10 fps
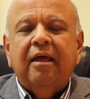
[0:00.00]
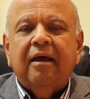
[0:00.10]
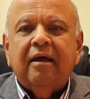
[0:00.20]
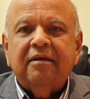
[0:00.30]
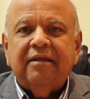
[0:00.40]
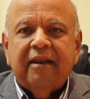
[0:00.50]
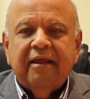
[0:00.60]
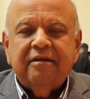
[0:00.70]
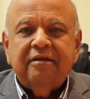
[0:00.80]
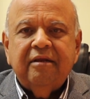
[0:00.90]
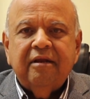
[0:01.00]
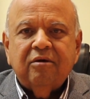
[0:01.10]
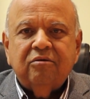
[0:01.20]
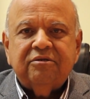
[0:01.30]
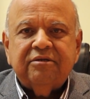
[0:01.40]
directed in
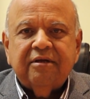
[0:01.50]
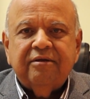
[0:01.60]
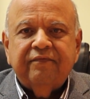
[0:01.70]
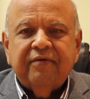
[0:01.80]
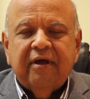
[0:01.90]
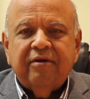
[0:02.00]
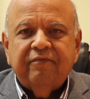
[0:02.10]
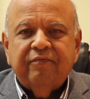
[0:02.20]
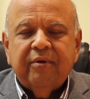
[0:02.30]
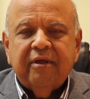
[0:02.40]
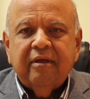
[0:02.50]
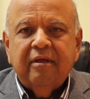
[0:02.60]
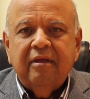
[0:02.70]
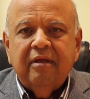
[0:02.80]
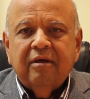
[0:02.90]
a constructive kind of
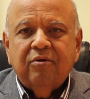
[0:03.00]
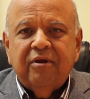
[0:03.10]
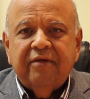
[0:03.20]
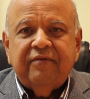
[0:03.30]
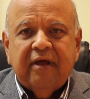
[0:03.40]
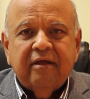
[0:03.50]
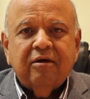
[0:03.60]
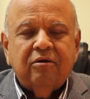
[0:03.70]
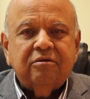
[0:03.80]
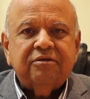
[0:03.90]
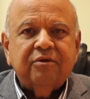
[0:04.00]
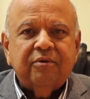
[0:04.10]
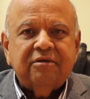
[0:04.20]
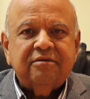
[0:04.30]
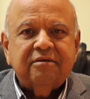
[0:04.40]
way, could have dire
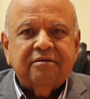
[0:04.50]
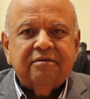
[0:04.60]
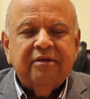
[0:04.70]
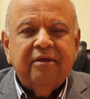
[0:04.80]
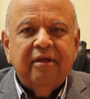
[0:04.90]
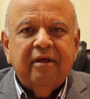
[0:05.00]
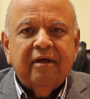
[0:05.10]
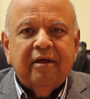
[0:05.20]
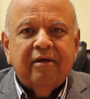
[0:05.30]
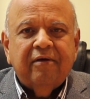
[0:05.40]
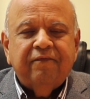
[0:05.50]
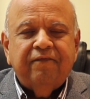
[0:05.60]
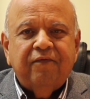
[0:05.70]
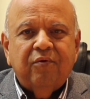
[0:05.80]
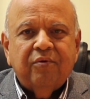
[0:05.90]
consequences
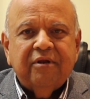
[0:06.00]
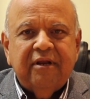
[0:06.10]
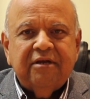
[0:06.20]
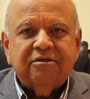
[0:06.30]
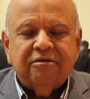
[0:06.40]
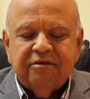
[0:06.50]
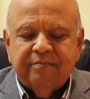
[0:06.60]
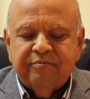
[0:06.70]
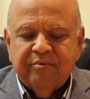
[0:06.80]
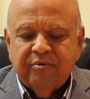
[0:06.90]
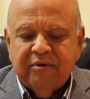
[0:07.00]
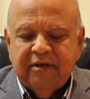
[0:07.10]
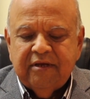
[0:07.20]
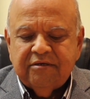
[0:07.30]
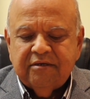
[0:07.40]
for relationships between
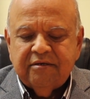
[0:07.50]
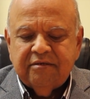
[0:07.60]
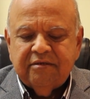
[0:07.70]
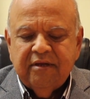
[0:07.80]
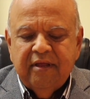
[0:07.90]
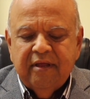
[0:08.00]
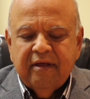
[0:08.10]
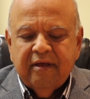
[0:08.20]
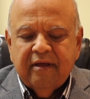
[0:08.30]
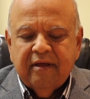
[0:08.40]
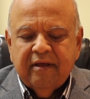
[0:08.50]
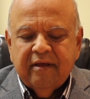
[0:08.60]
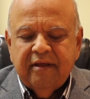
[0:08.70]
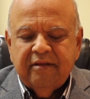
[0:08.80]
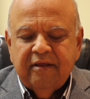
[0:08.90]
nations
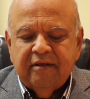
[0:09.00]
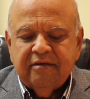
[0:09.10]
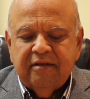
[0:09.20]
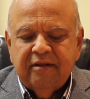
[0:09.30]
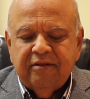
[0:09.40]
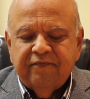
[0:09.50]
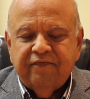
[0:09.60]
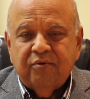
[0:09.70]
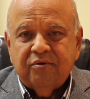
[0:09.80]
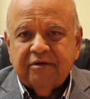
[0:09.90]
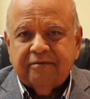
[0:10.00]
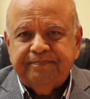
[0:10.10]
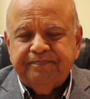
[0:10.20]
in the future.